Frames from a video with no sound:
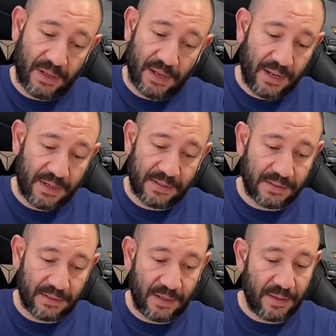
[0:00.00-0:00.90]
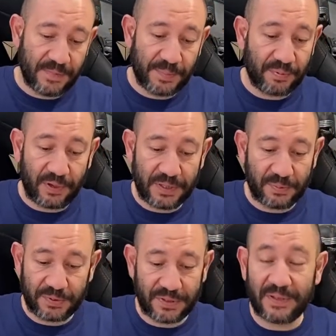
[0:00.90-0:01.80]
and the price
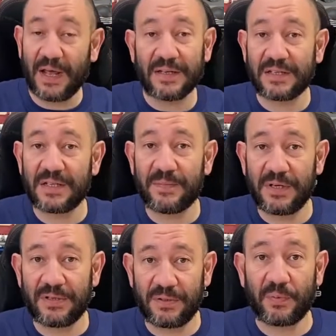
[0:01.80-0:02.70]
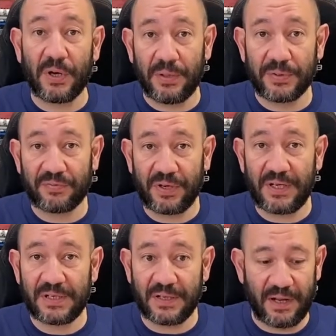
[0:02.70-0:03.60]
wasn't that dissimilar to what it was
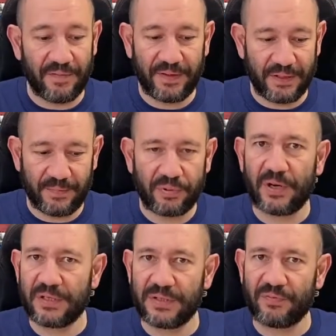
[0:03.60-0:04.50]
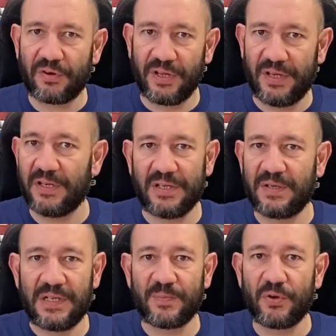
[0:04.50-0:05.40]
released at. I think the price has rocketed.
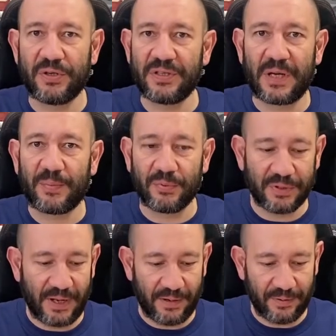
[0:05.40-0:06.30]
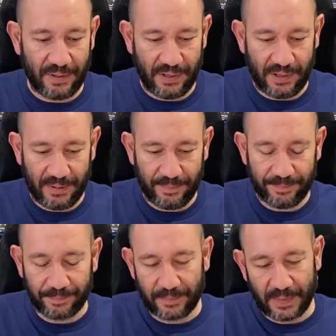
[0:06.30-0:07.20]
It's more than doubled now.
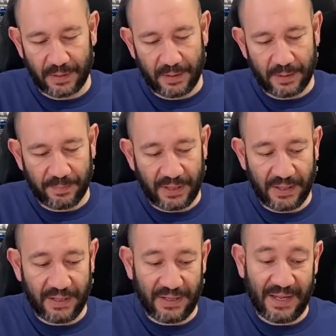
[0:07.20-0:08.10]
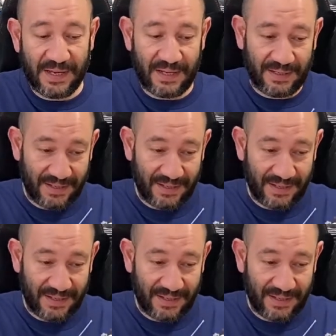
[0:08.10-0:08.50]
But it